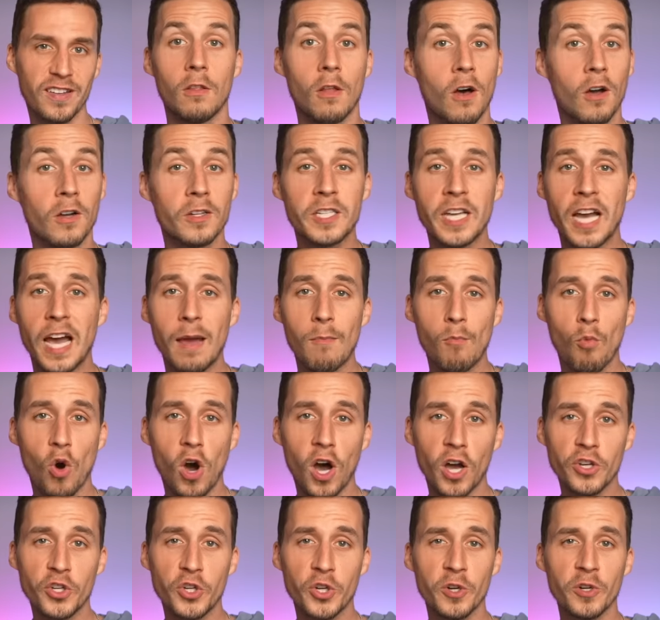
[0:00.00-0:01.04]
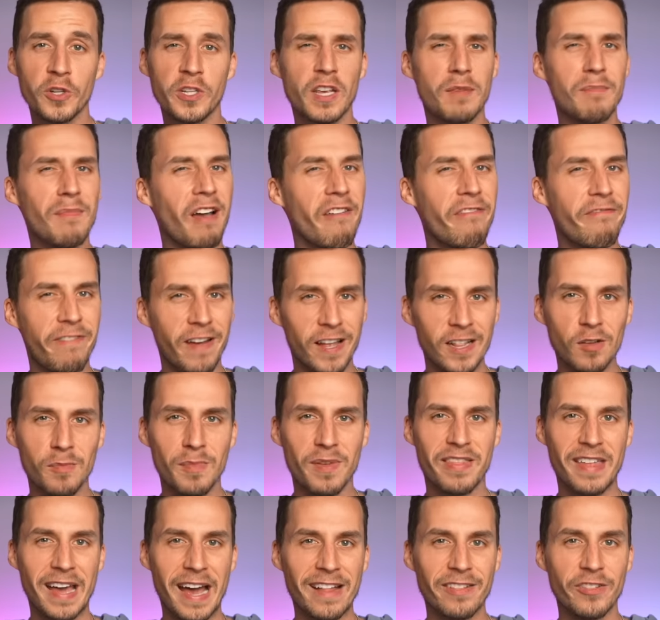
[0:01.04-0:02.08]
Longtime watchers and my fellow
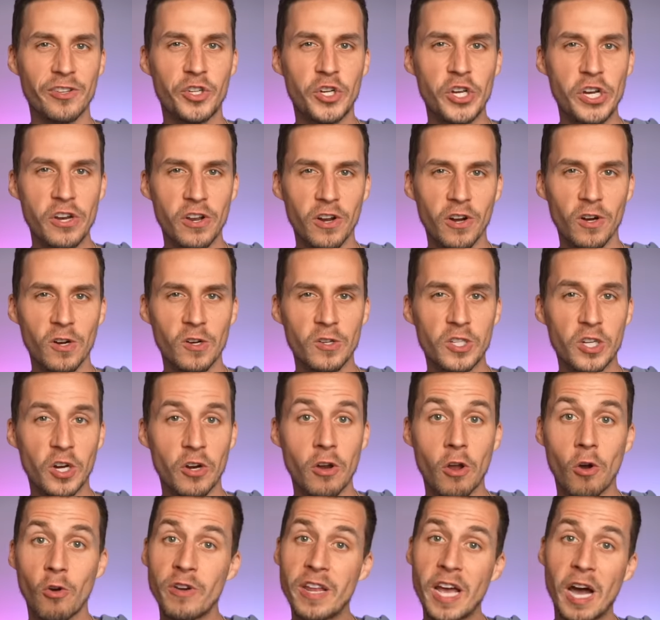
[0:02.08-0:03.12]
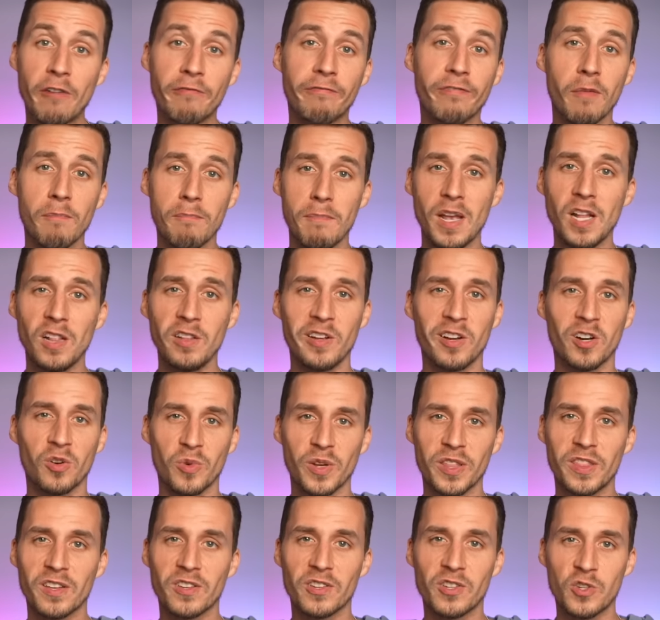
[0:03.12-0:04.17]
mythology nerds are no doubt familiar
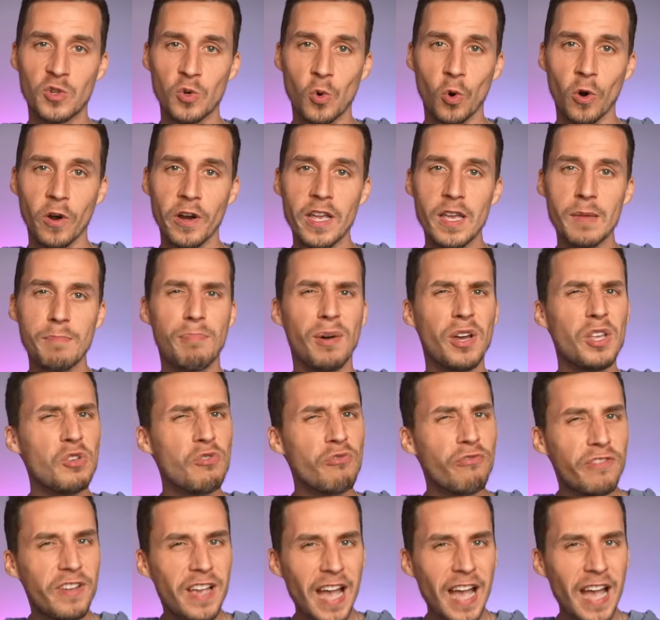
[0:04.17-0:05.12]
with this story, but you've